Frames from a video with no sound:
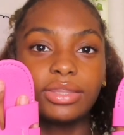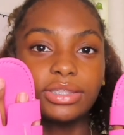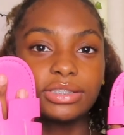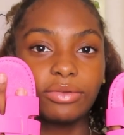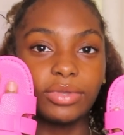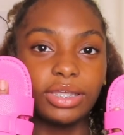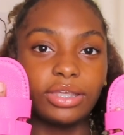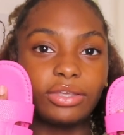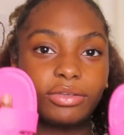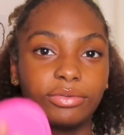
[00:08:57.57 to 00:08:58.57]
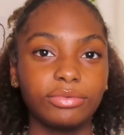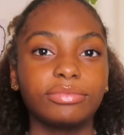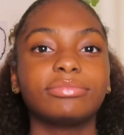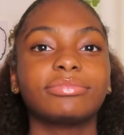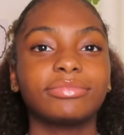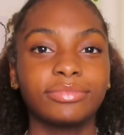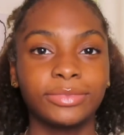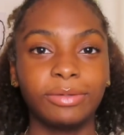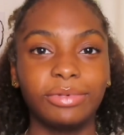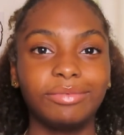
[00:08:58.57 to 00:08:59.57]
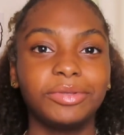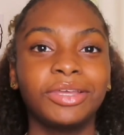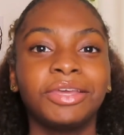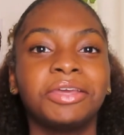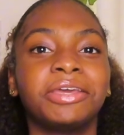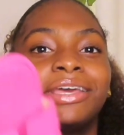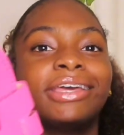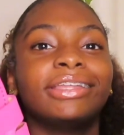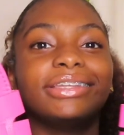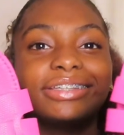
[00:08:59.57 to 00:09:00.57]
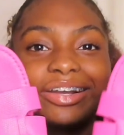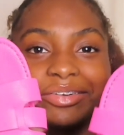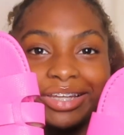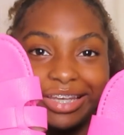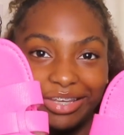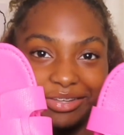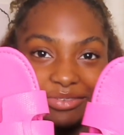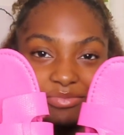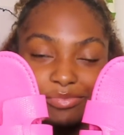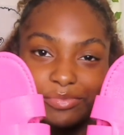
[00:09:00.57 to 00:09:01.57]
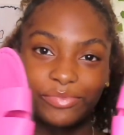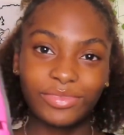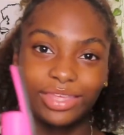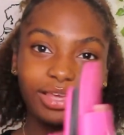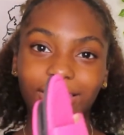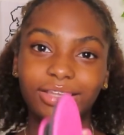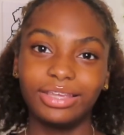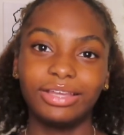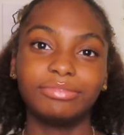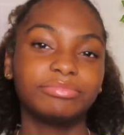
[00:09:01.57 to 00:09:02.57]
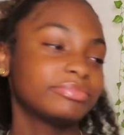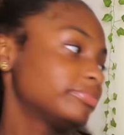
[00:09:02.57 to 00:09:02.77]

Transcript: These are really cute don't mind me these are really cute and yeah